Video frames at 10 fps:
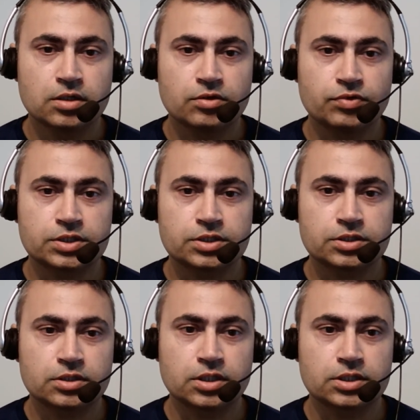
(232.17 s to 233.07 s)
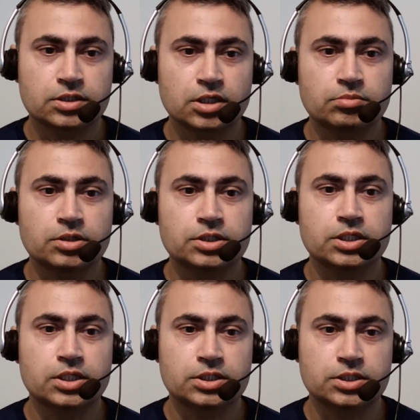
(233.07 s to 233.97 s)
First, let's talk about
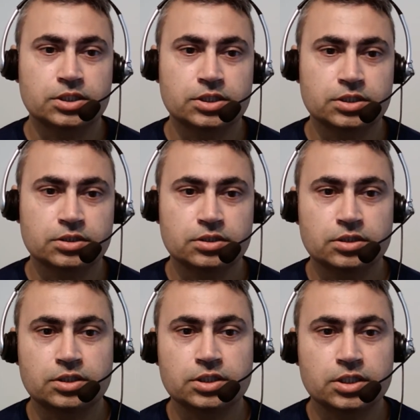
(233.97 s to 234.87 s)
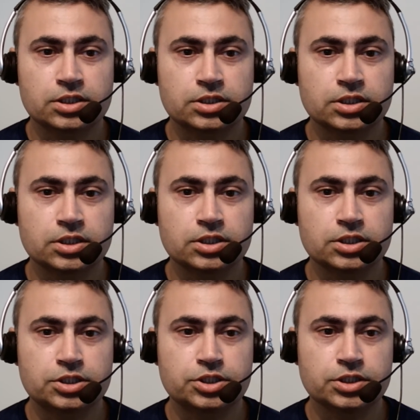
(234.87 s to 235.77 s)
real estate
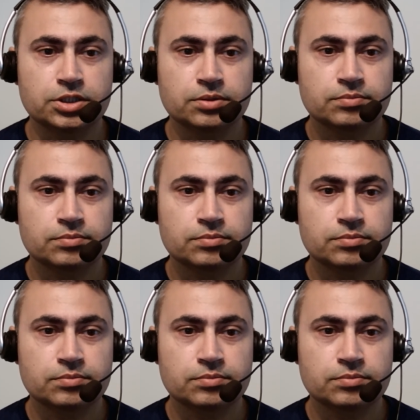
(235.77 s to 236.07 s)
industry.